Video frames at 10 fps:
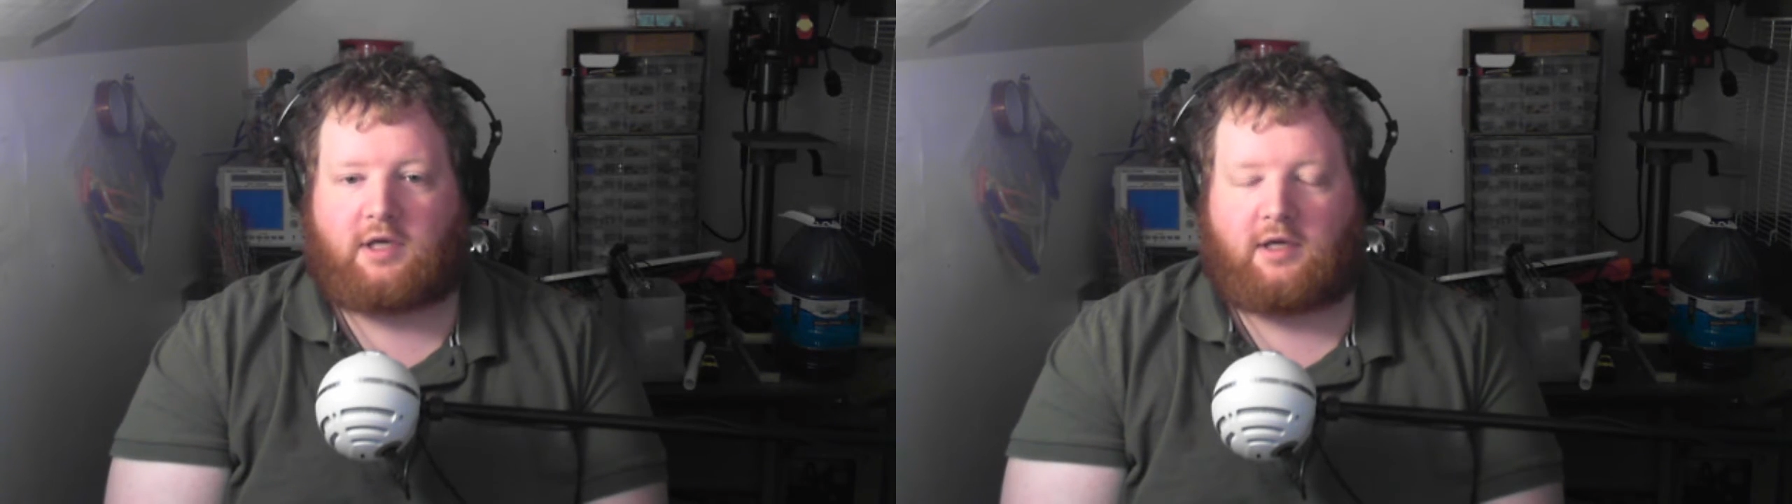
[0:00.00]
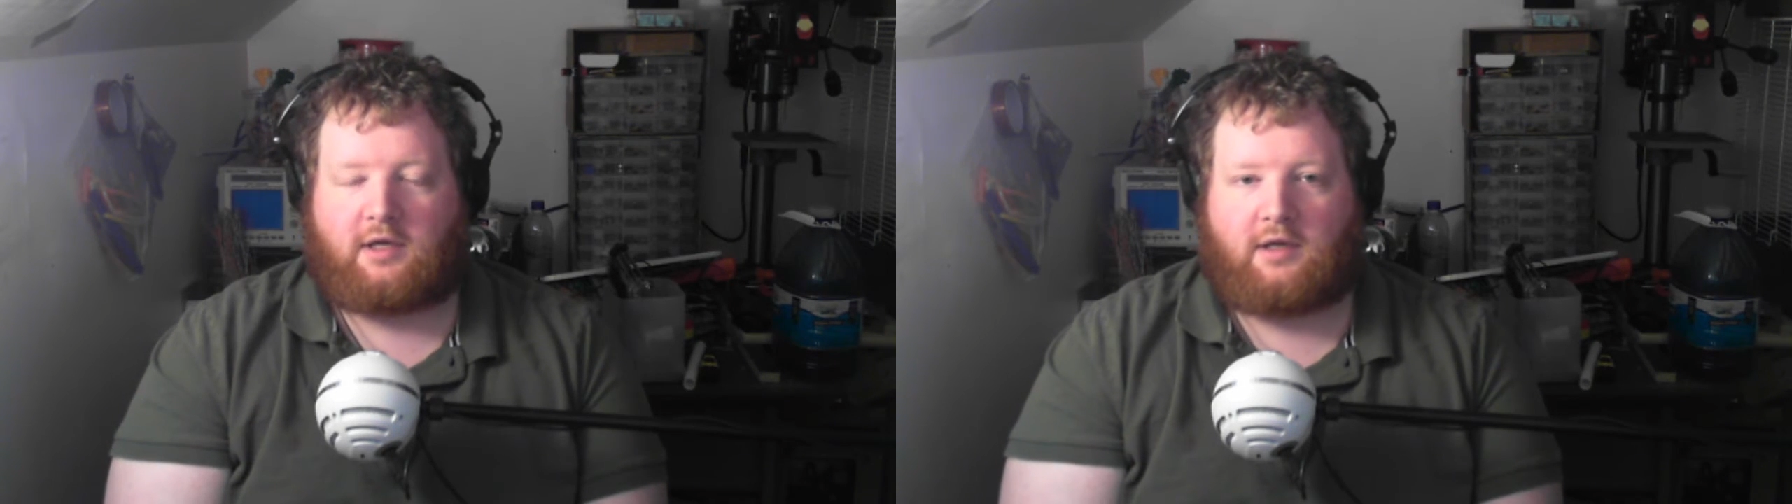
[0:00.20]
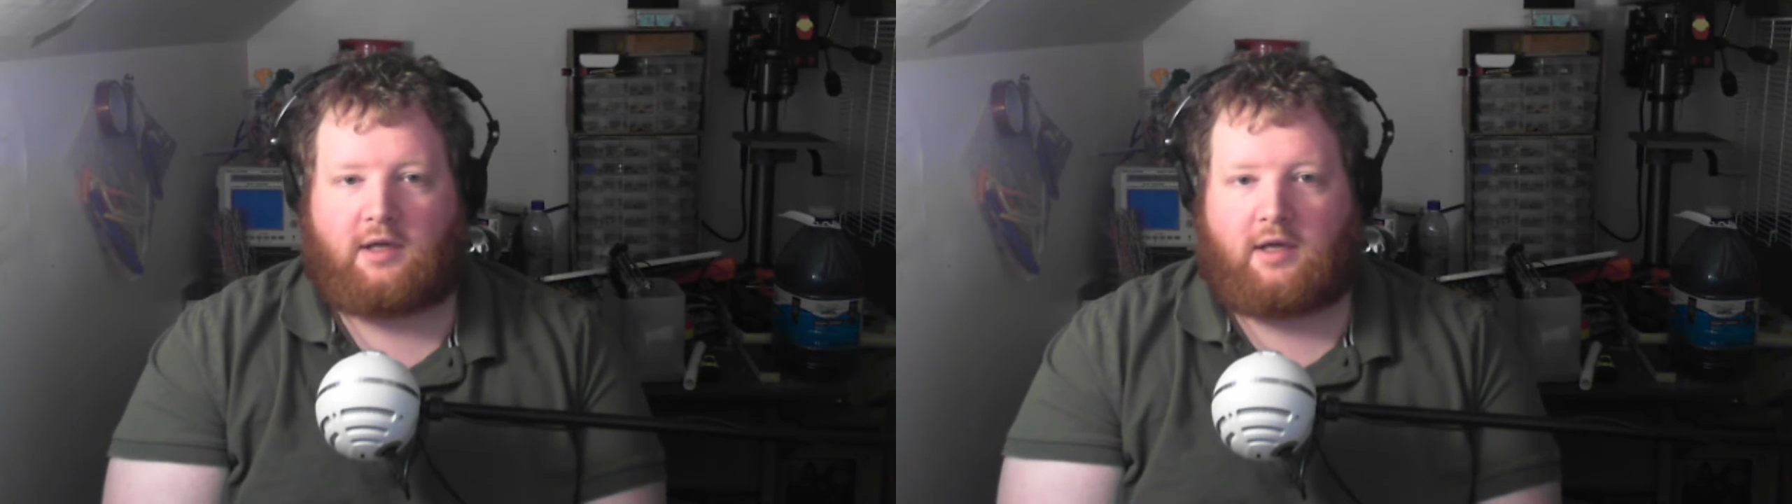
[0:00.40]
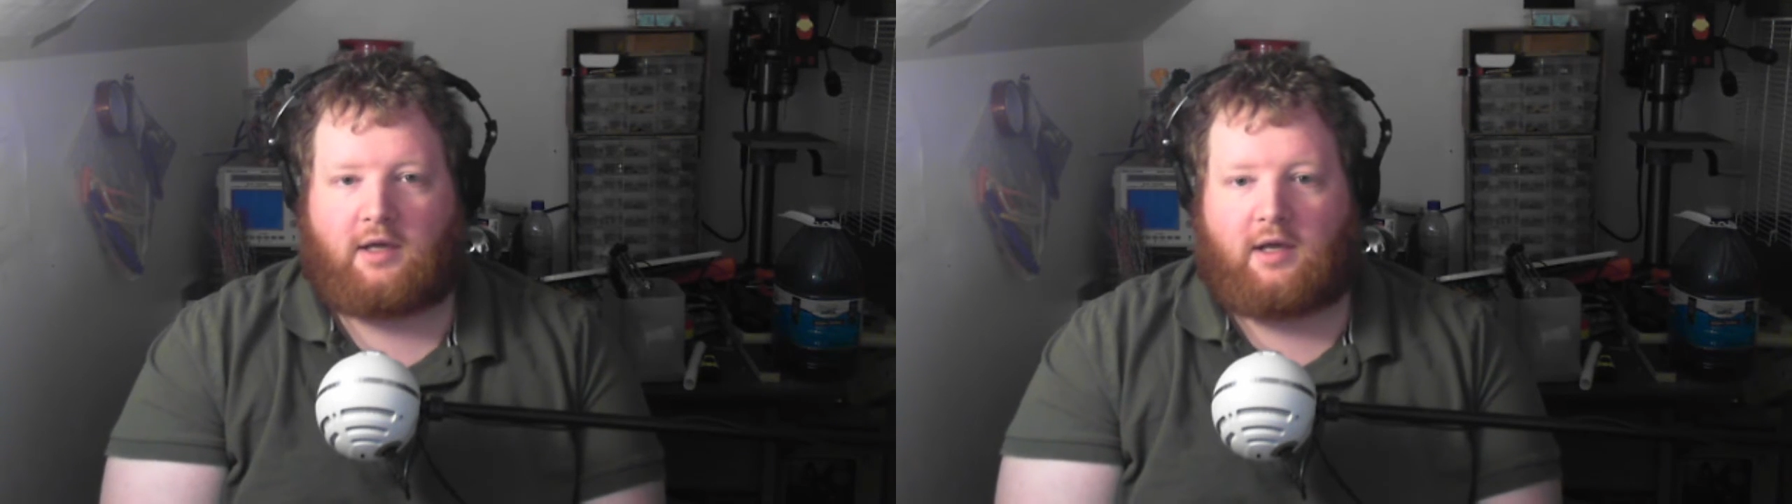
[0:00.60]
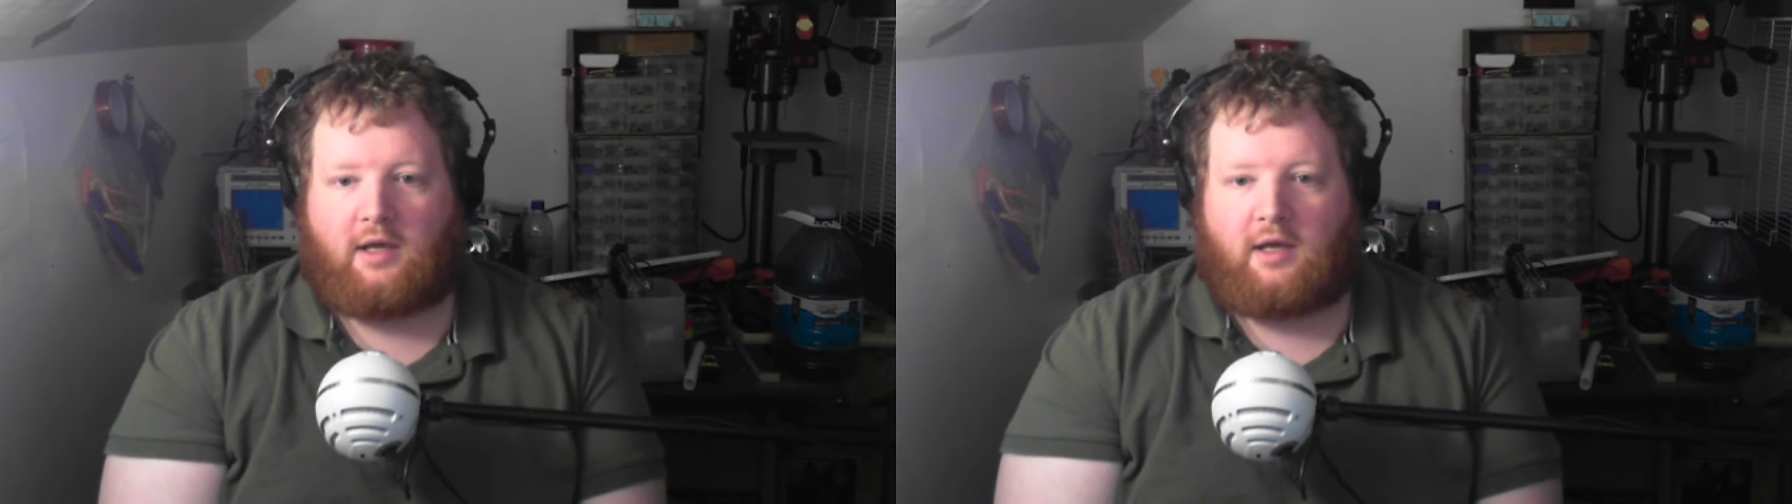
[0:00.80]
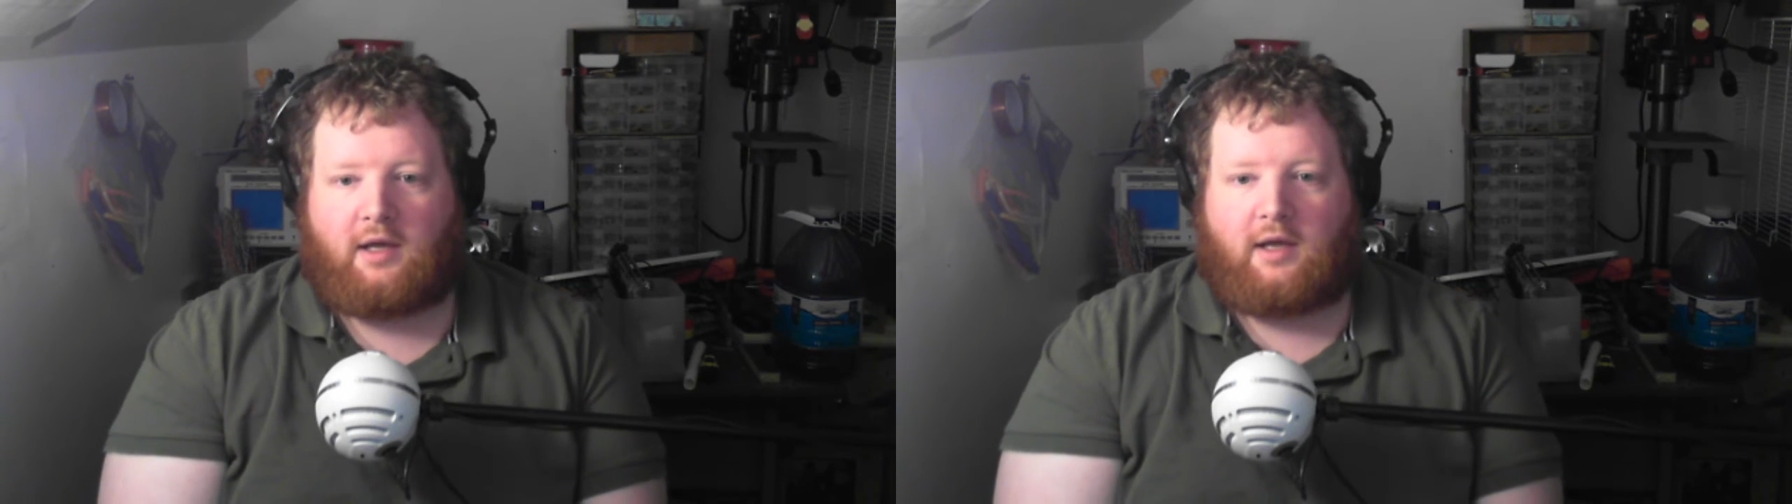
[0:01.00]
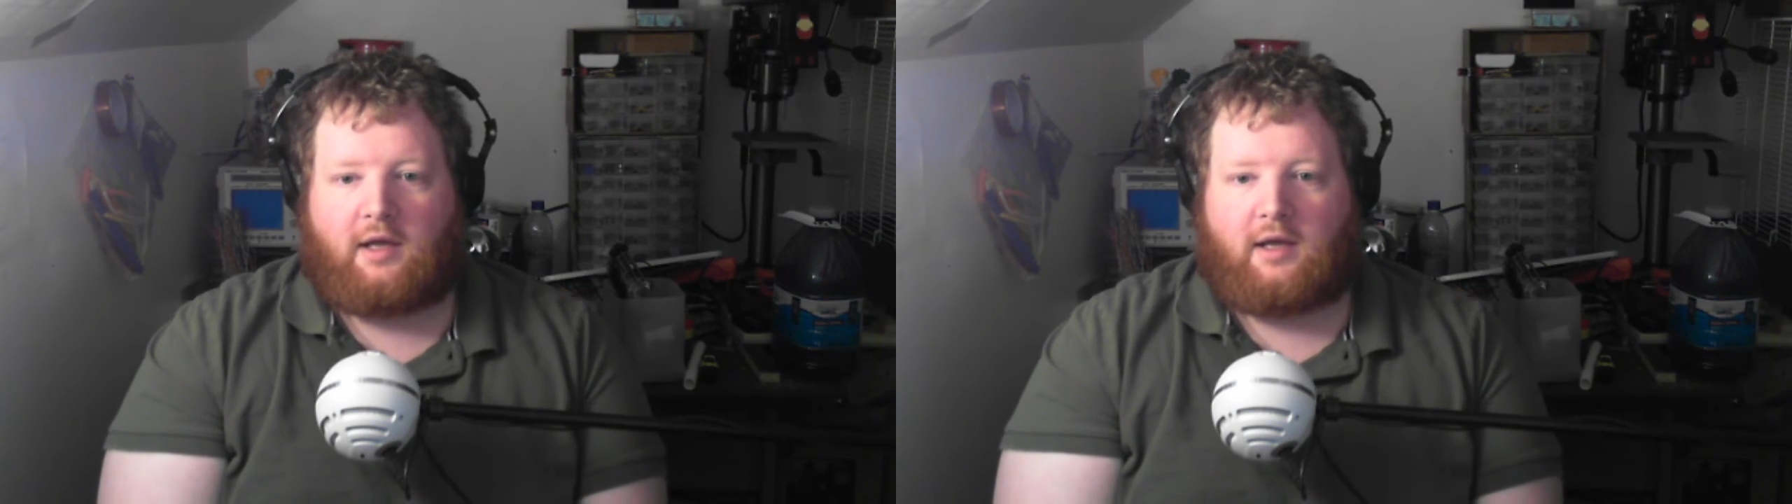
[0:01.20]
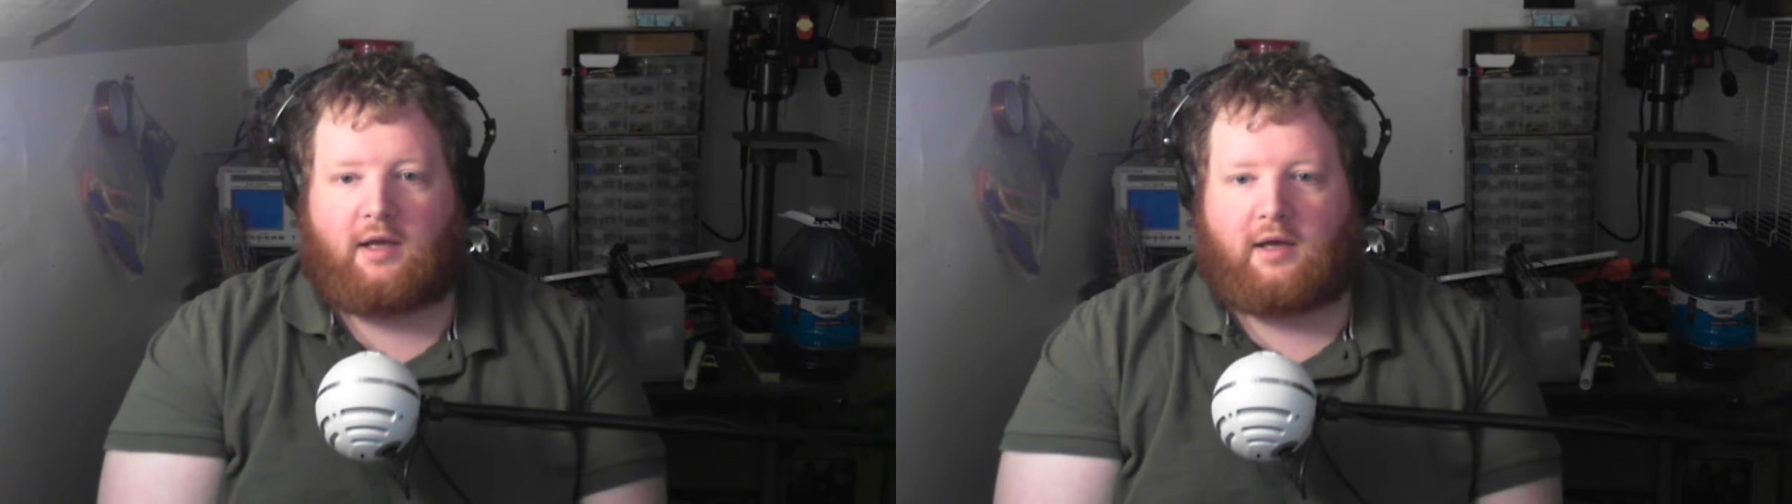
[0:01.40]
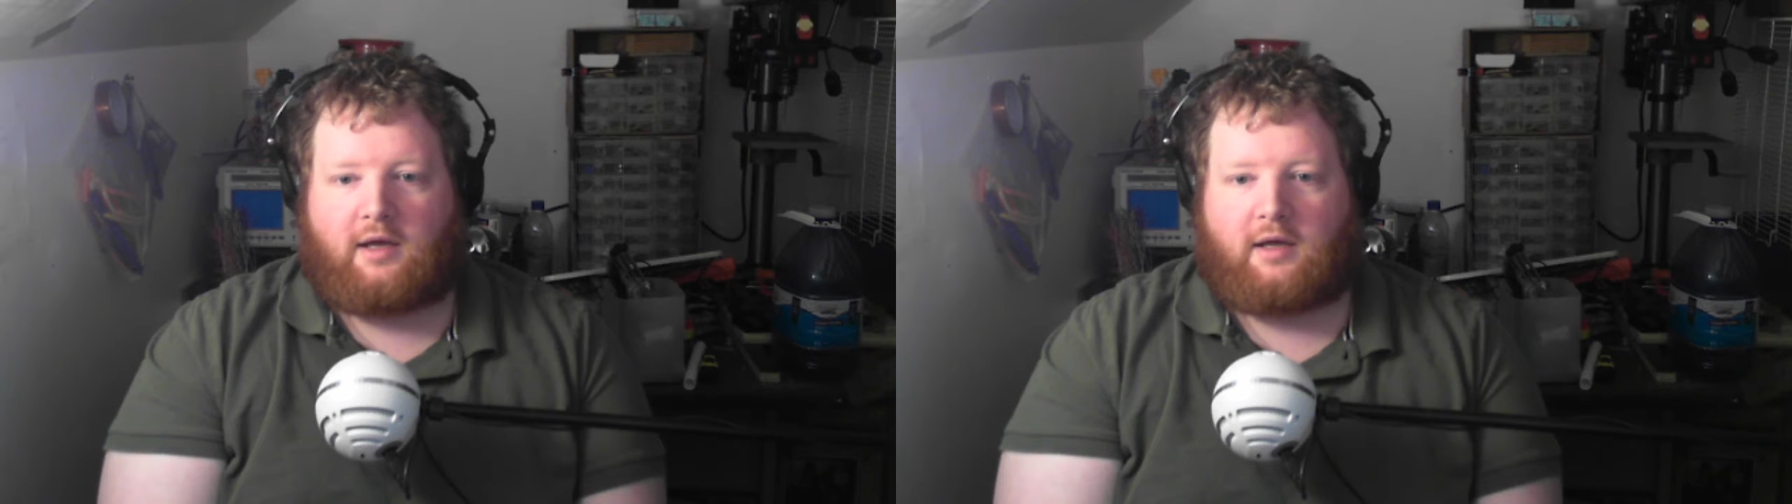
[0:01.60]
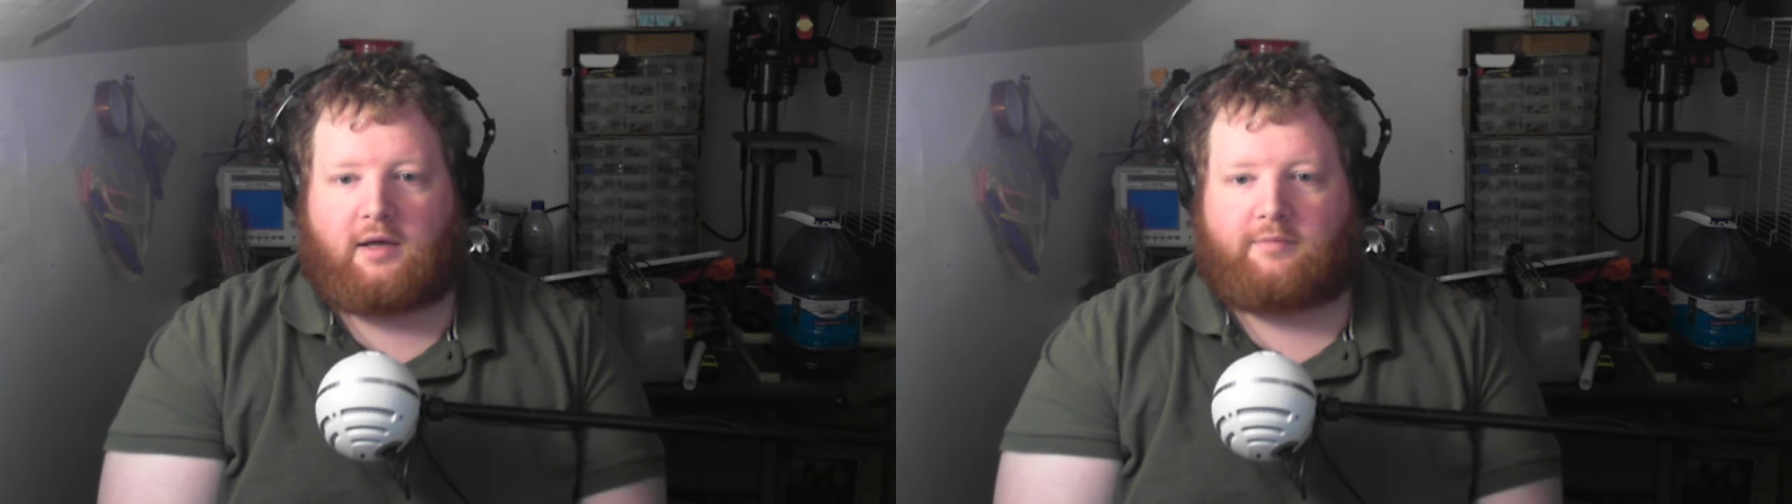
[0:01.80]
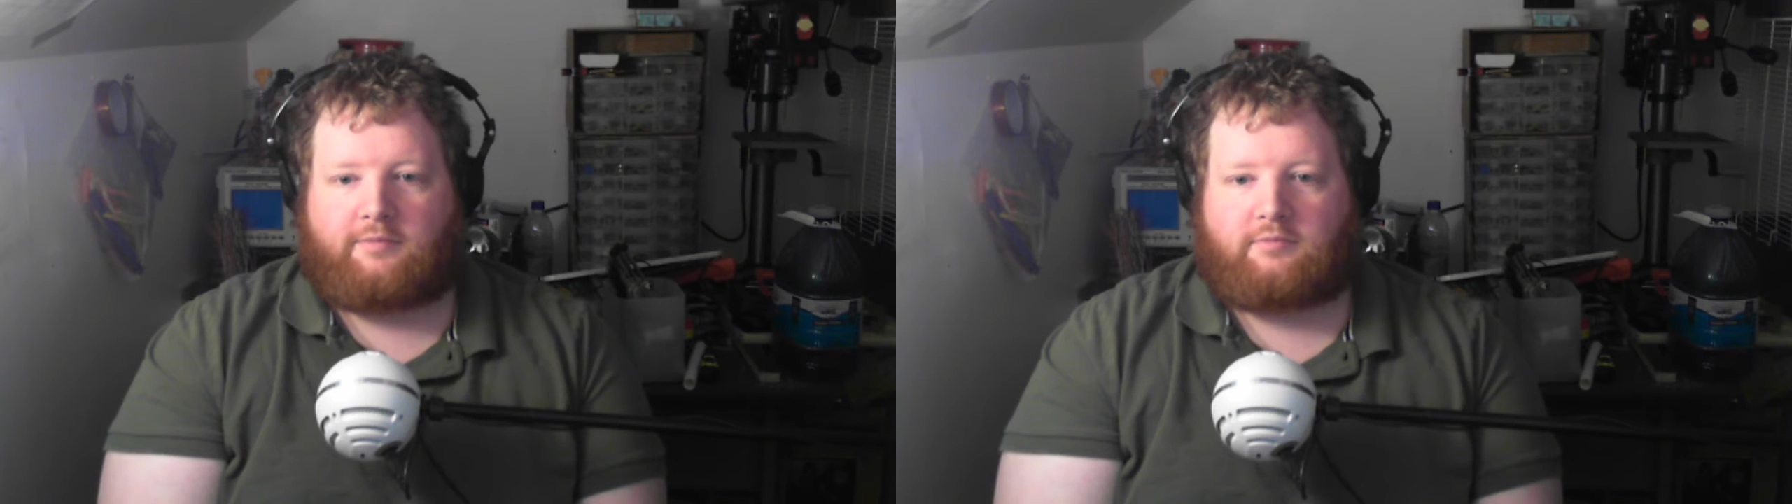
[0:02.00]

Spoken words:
here. But